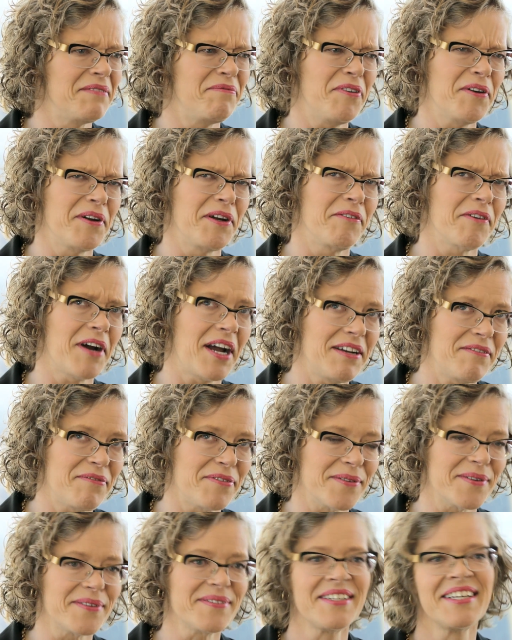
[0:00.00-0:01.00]
and very
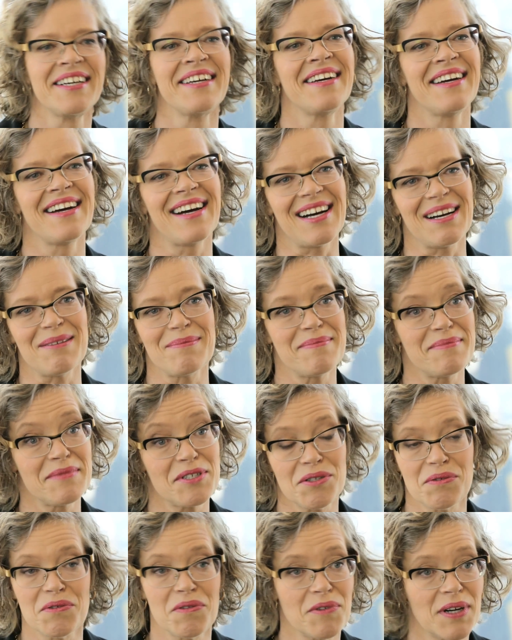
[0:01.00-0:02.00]
grateful um,
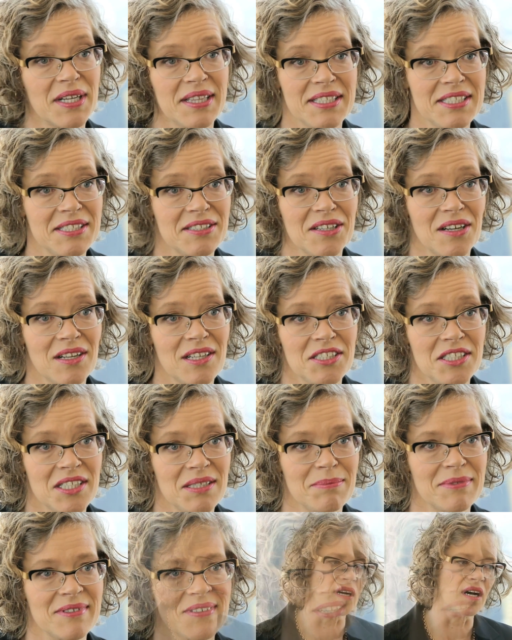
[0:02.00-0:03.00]
to have won this
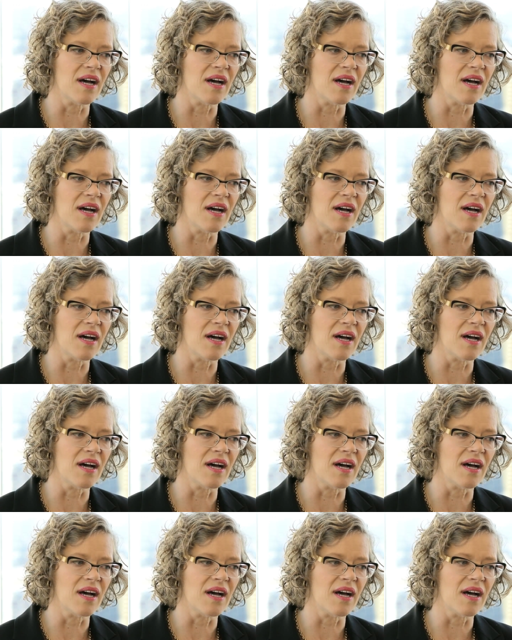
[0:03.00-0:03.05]
scholarship.